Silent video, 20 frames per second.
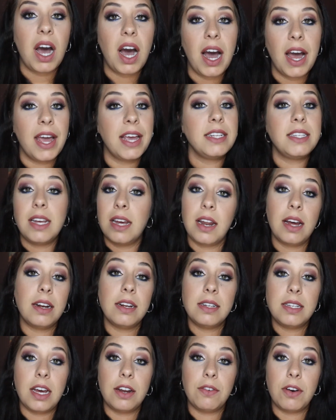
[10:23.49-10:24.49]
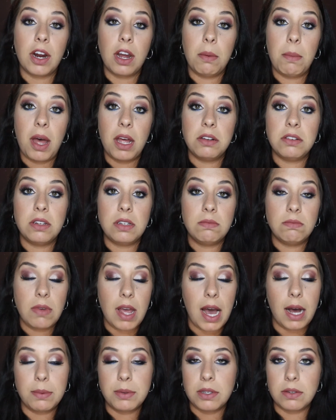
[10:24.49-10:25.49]
I 10 out of 10 recommend,
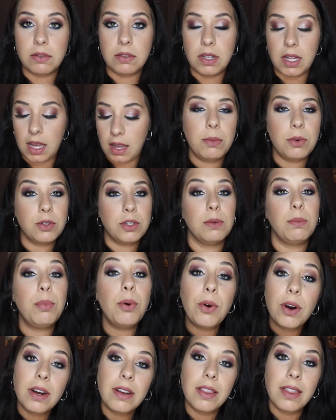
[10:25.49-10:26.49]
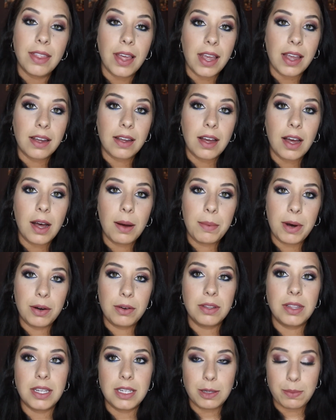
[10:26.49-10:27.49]
absolutely. The most important thing
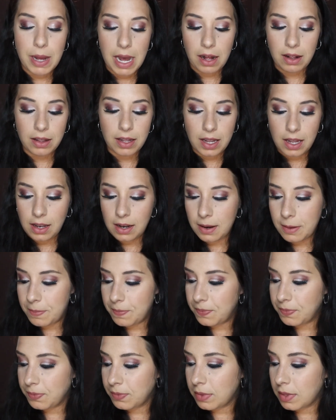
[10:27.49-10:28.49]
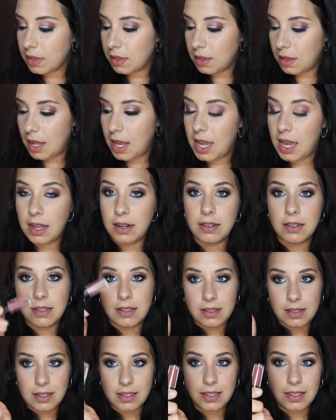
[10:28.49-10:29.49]
about this palette and
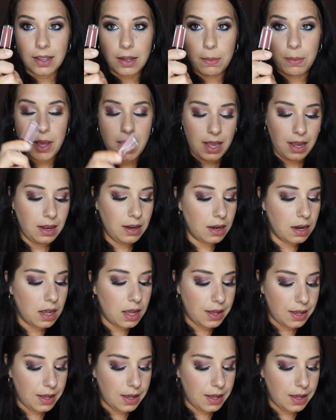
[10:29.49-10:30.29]
this lip paint